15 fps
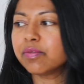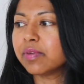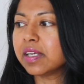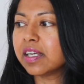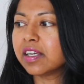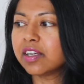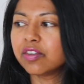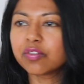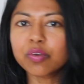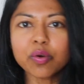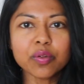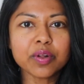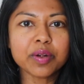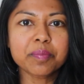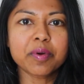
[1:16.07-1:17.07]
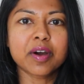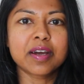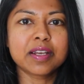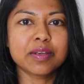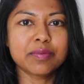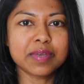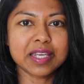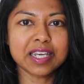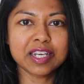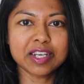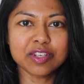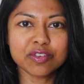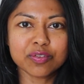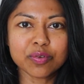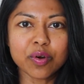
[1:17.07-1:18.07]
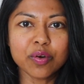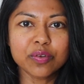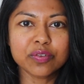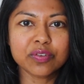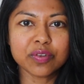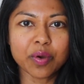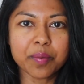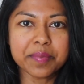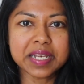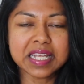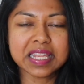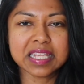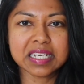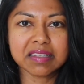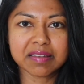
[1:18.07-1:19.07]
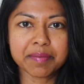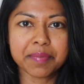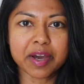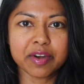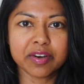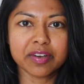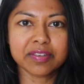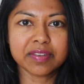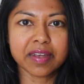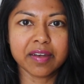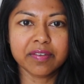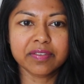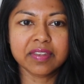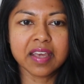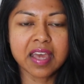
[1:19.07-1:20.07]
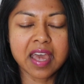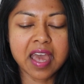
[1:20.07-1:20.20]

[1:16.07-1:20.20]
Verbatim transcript: we can control our body, we can control so many things about ourselves.